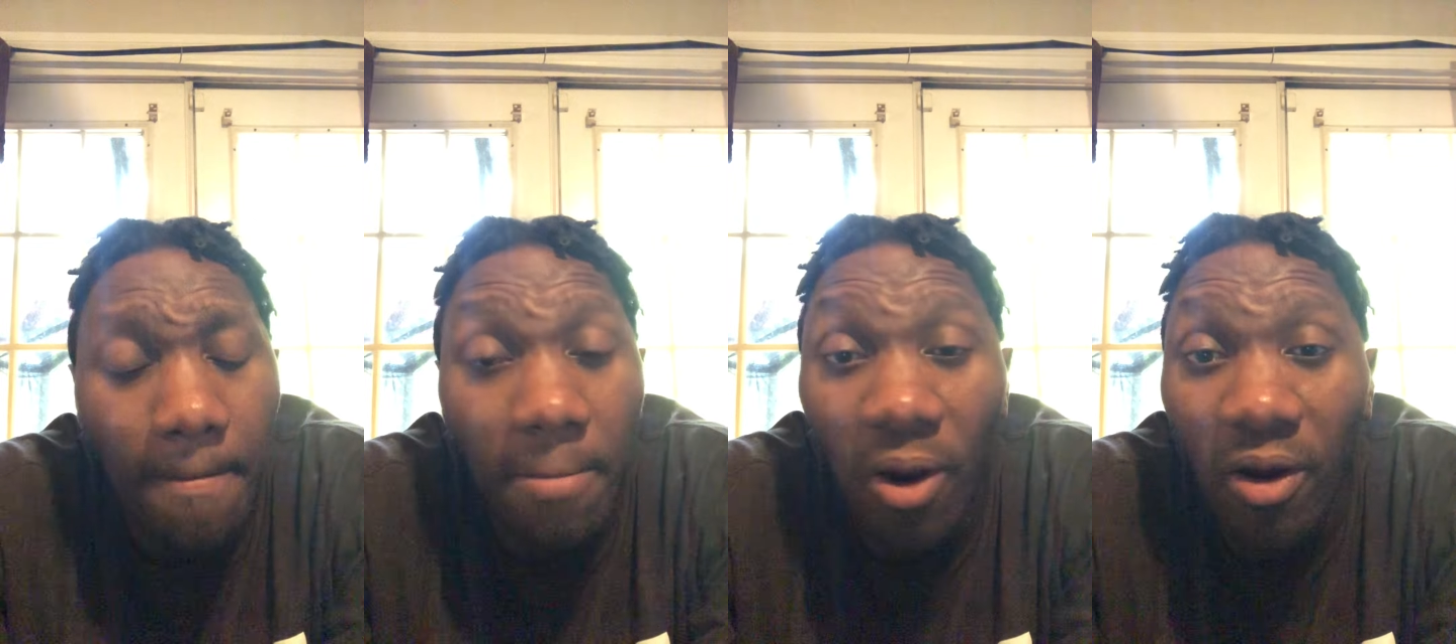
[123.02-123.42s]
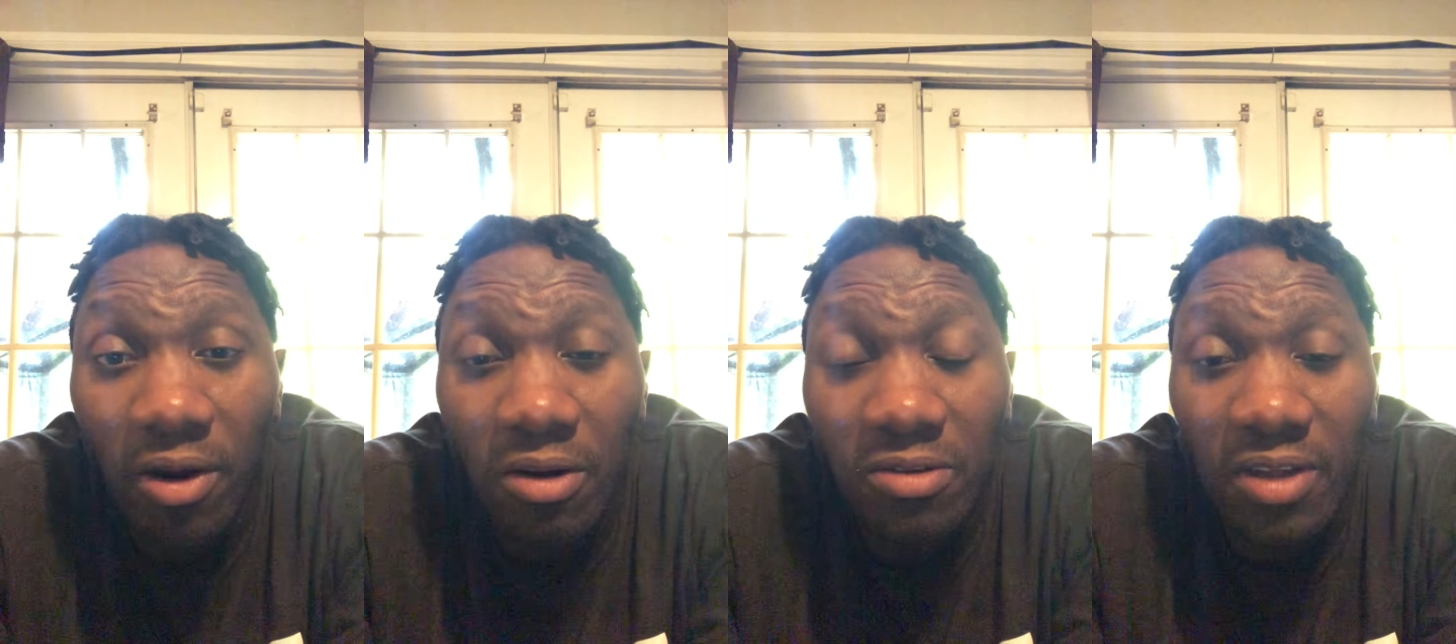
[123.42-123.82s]
My
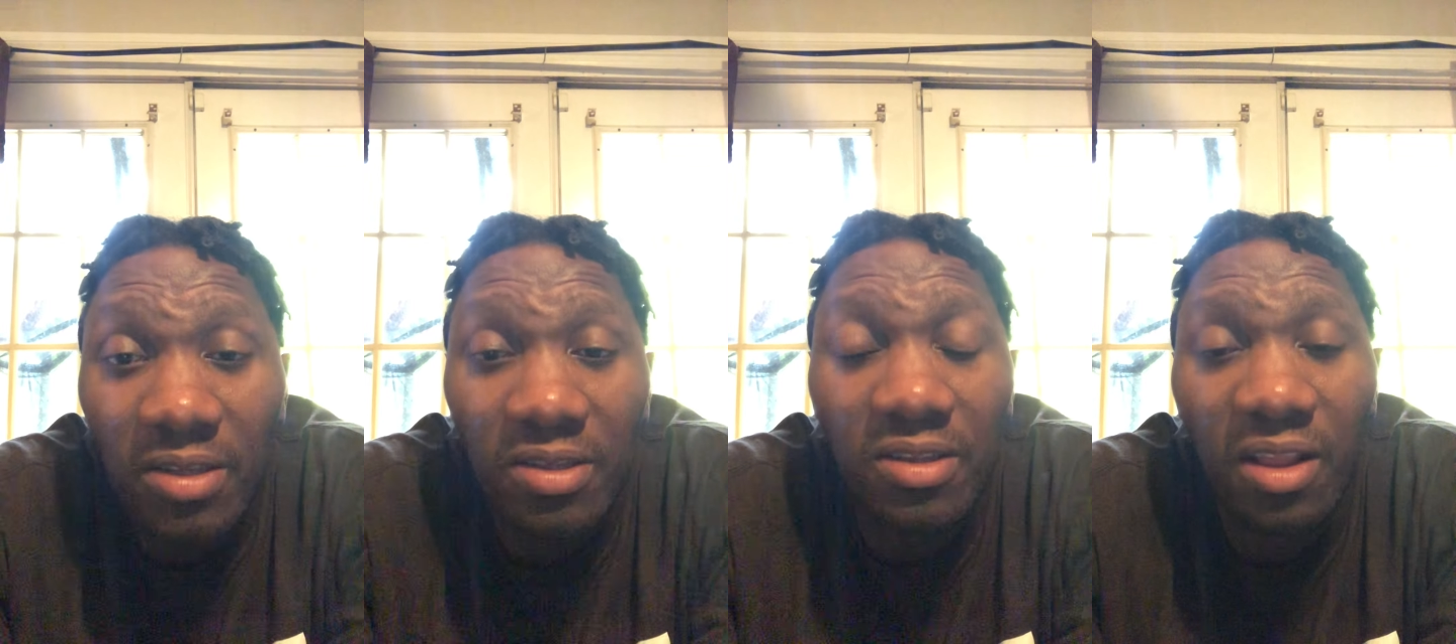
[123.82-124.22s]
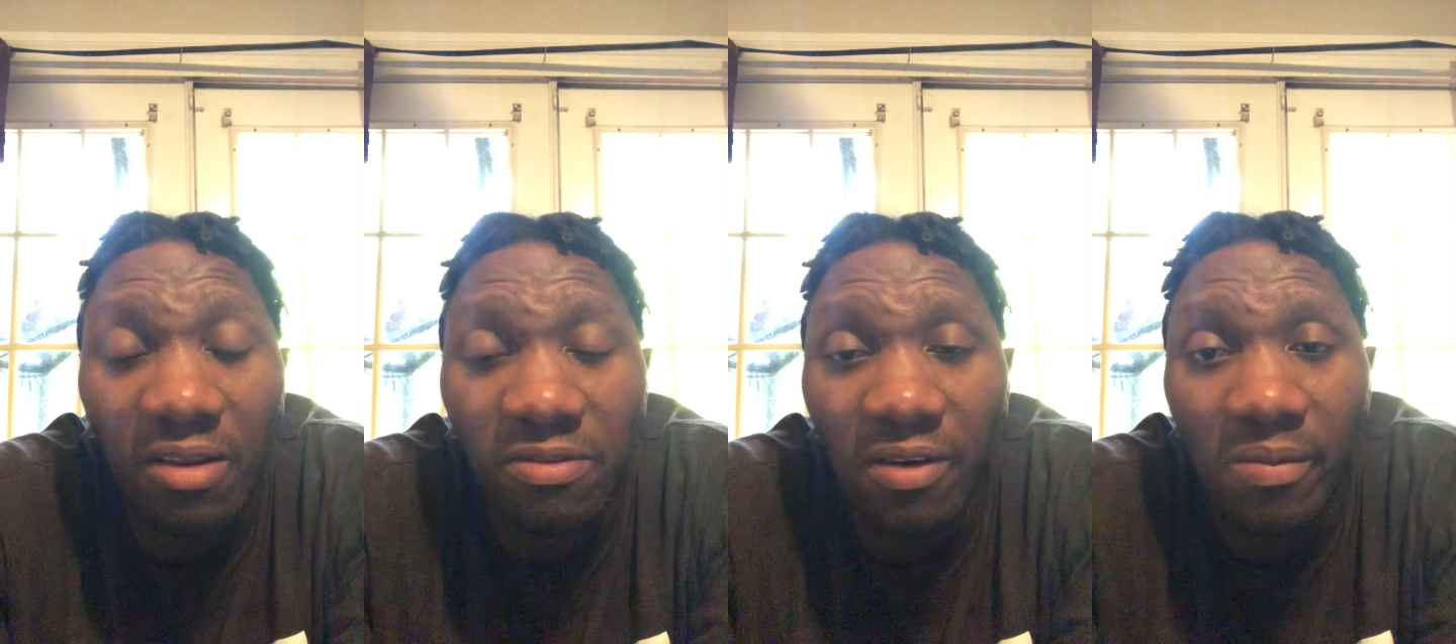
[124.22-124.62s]
heart goes out to this
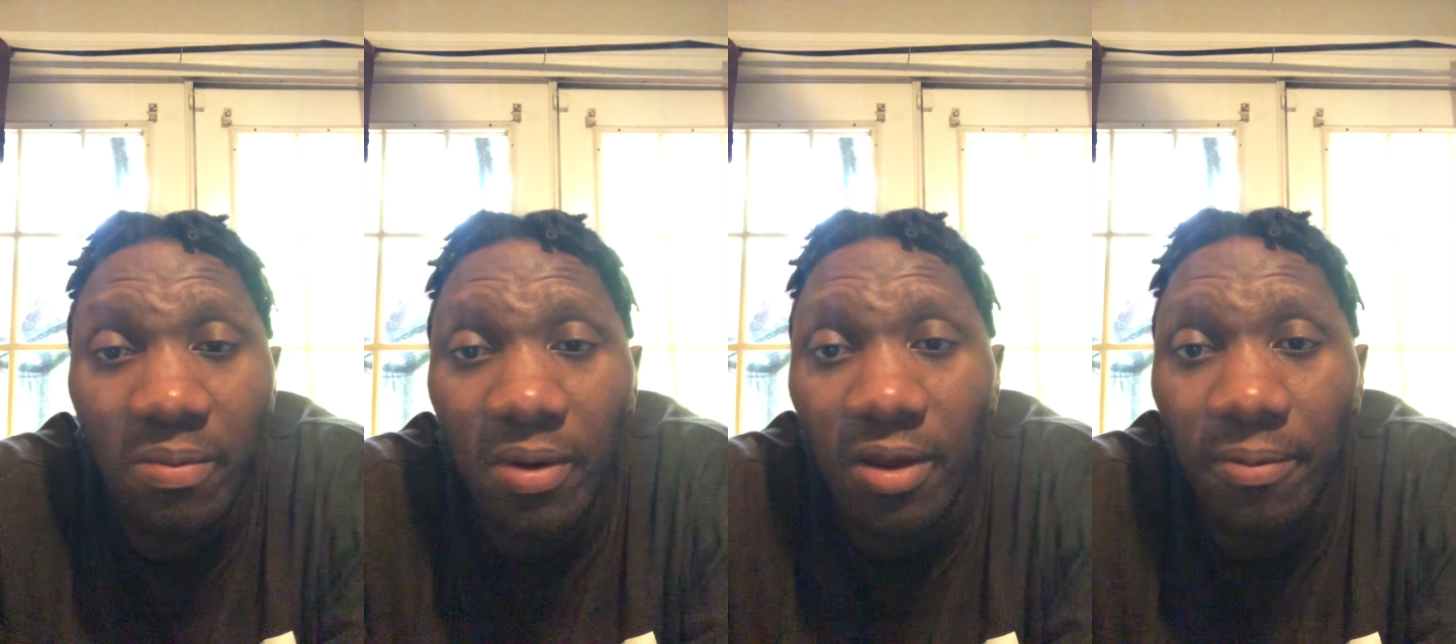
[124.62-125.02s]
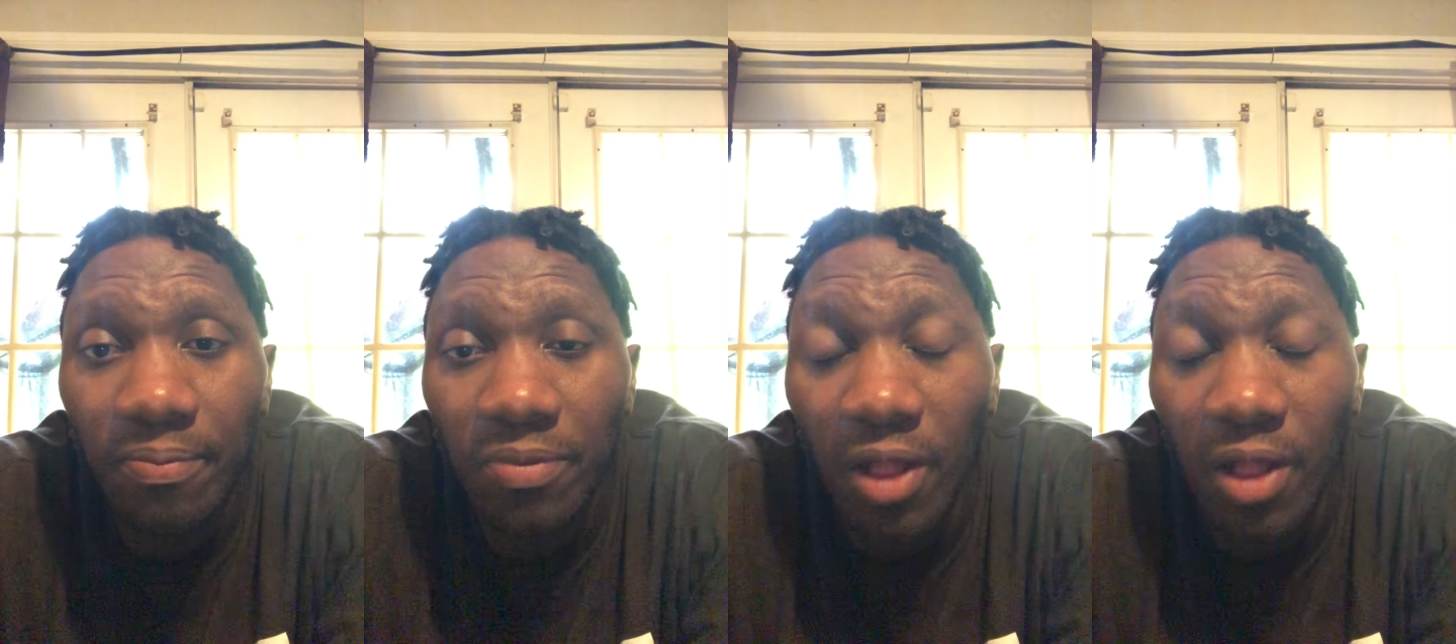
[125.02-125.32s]
lady family, man.